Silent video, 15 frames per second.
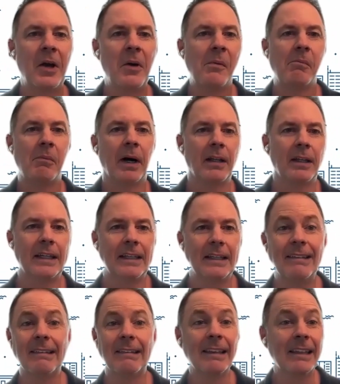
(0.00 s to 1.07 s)
But it
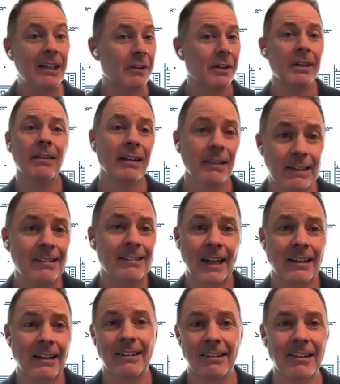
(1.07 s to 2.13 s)
is literally the least
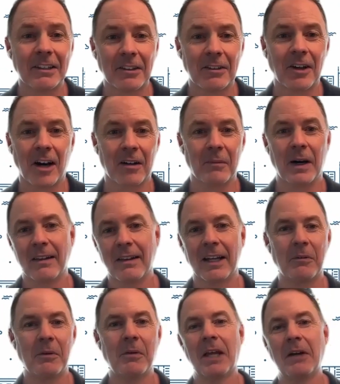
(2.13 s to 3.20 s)
sexy thing to talk about.
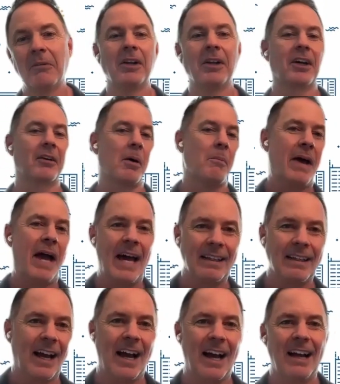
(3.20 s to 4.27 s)
Like they want to talk about bad
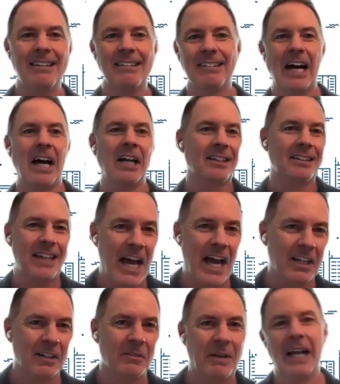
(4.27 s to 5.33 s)
guys and how do you
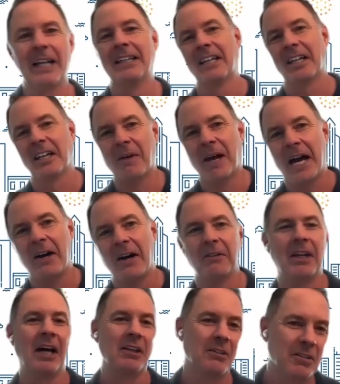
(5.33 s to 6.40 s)
attack them and how you kick them out
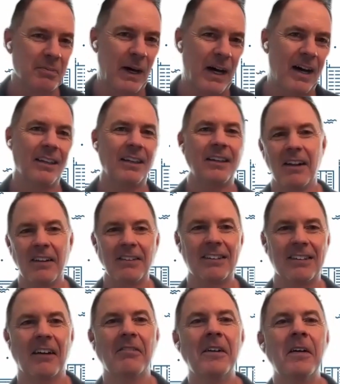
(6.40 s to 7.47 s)
and how do you respond and all this
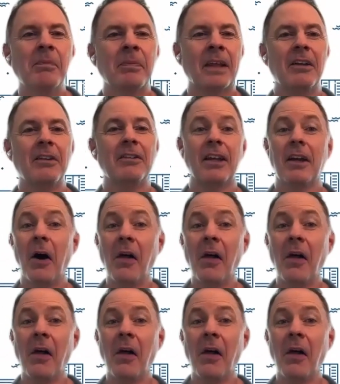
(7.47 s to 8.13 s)
stuff. When you say, oh,